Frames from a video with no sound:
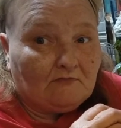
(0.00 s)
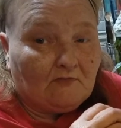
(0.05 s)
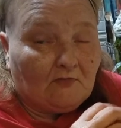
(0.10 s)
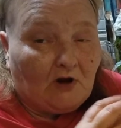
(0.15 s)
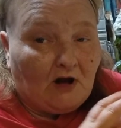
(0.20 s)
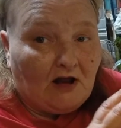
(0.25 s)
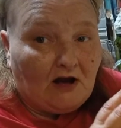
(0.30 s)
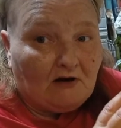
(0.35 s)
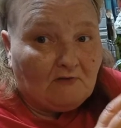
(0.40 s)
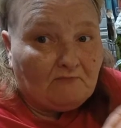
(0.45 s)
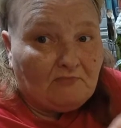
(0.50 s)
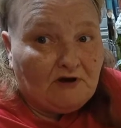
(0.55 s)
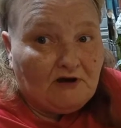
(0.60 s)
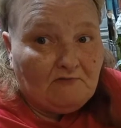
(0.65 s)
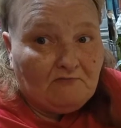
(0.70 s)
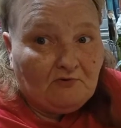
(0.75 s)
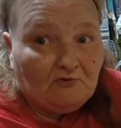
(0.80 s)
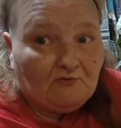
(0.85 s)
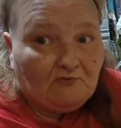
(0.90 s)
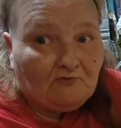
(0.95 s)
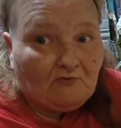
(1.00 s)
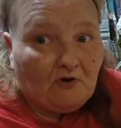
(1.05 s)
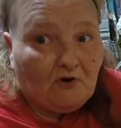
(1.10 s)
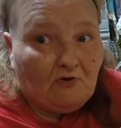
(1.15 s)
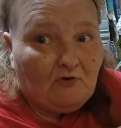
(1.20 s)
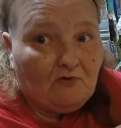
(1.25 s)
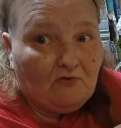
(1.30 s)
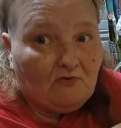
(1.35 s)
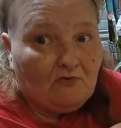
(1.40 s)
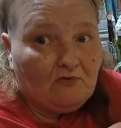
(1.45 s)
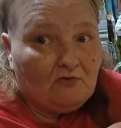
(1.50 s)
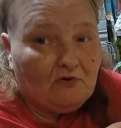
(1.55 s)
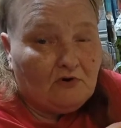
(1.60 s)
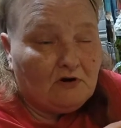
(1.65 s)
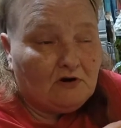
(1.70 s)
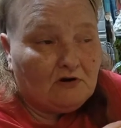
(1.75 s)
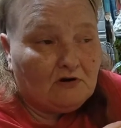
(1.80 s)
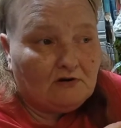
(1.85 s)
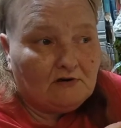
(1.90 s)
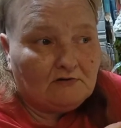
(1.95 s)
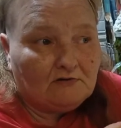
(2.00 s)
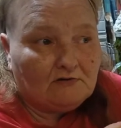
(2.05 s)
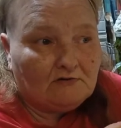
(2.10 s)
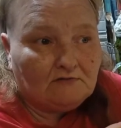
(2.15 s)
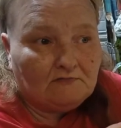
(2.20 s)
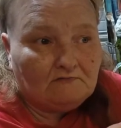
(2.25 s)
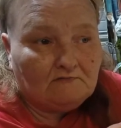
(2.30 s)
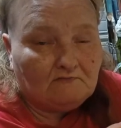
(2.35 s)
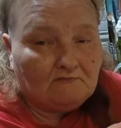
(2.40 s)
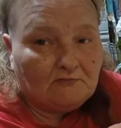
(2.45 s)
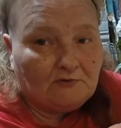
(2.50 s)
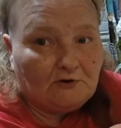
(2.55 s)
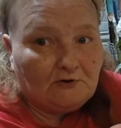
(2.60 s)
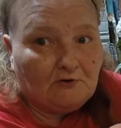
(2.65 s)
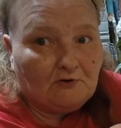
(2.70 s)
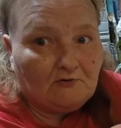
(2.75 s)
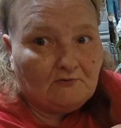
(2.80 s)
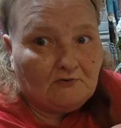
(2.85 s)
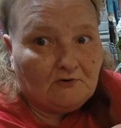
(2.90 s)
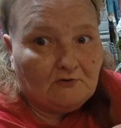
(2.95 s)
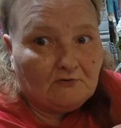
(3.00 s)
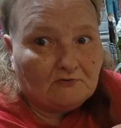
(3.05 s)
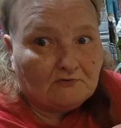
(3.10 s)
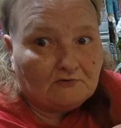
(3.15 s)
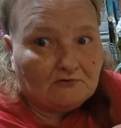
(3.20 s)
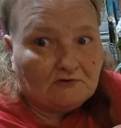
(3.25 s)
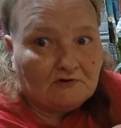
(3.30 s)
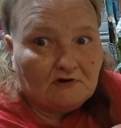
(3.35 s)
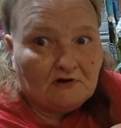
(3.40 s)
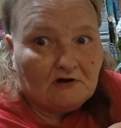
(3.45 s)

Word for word: a lot of people grow, you know, those